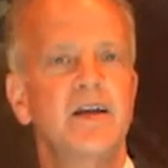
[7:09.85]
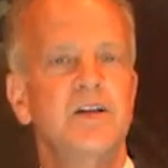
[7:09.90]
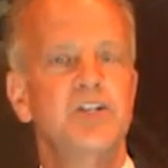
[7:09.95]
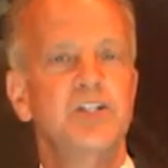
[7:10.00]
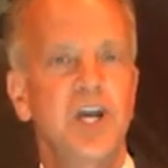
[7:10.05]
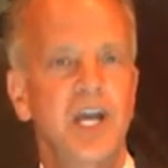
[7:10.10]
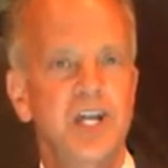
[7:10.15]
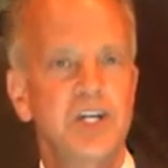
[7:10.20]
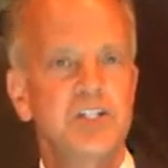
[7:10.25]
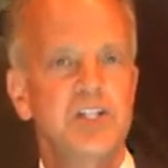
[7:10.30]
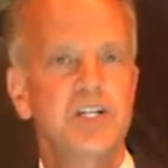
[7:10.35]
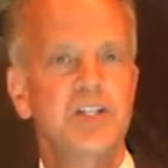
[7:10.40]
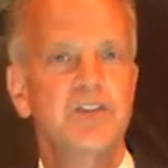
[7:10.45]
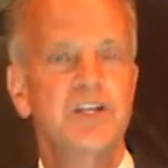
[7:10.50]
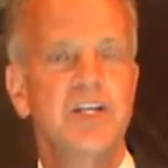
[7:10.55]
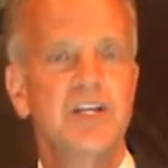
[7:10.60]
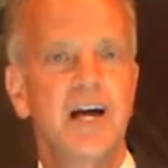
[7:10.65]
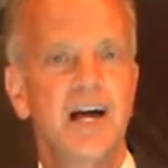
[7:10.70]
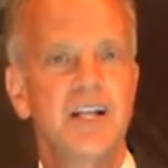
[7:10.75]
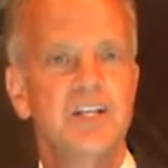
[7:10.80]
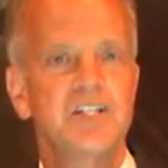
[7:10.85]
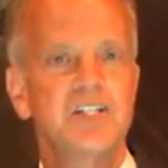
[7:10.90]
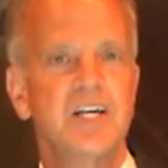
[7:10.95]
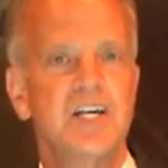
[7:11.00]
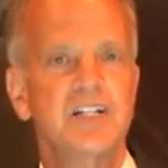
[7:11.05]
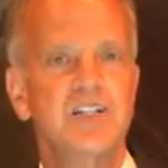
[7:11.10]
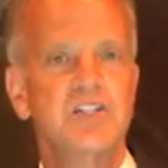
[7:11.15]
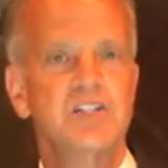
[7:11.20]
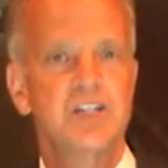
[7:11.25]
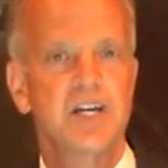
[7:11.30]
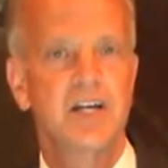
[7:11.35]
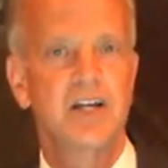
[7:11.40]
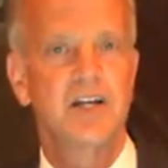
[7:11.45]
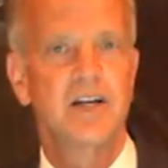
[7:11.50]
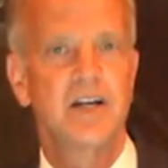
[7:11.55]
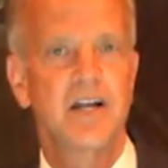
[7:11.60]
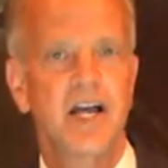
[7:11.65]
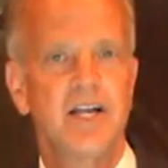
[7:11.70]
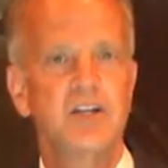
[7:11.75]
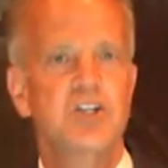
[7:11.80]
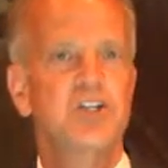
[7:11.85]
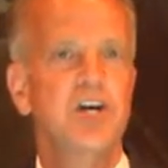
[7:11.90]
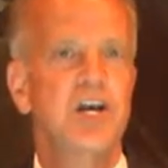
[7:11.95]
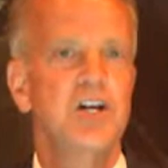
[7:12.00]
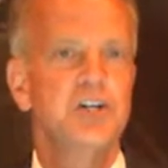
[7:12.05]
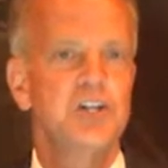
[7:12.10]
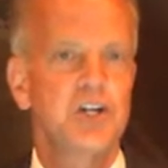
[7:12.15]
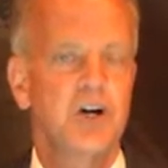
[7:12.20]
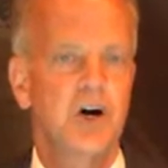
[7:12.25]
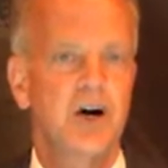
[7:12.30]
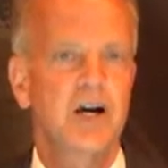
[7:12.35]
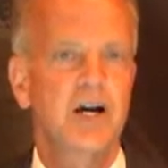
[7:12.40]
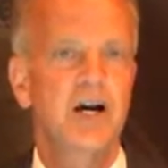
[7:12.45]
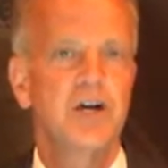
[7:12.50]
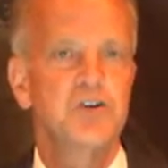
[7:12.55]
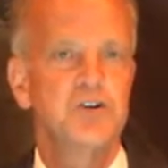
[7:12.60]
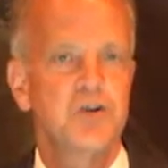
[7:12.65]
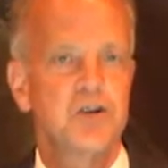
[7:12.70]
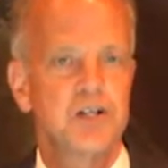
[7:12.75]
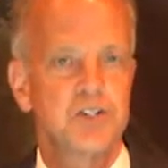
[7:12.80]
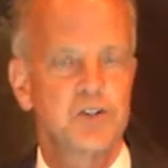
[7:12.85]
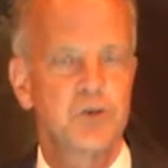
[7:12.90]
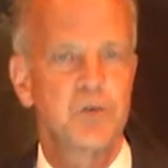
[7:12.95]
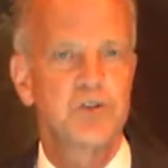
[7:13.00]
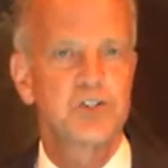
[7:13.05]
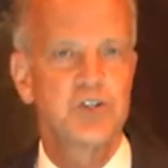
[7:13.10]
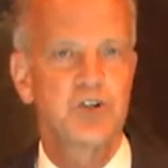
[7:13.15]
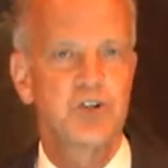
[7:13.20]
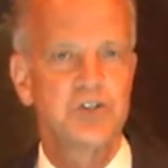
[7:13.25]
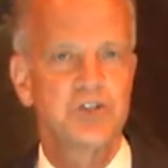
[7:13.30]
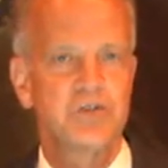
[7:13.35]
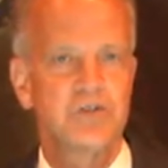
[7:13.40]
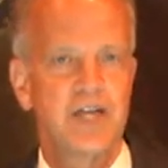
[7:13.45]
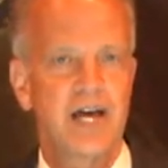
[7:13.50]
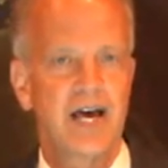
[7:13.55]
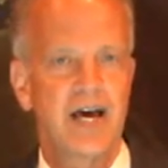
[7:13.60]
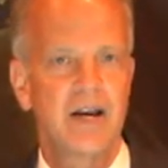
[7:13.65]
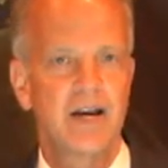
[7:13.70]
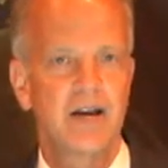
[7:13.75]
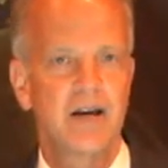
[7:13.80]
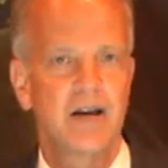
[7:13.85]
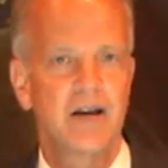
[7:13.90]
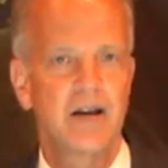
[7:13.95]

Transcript: changing the United States Senate and changing our country as a result of that